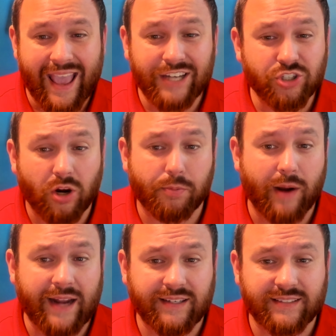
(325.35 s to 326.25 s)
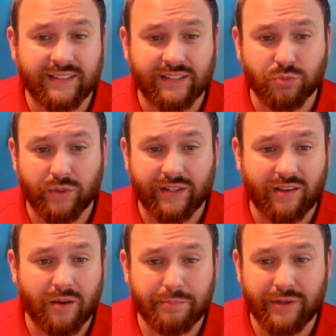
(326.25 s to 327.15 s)
HR practices with
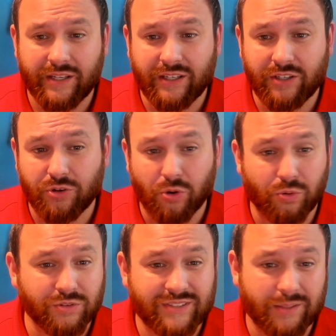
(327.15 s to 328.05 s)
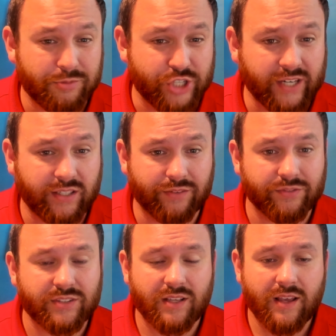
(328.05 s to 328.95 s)
company goals and objectives,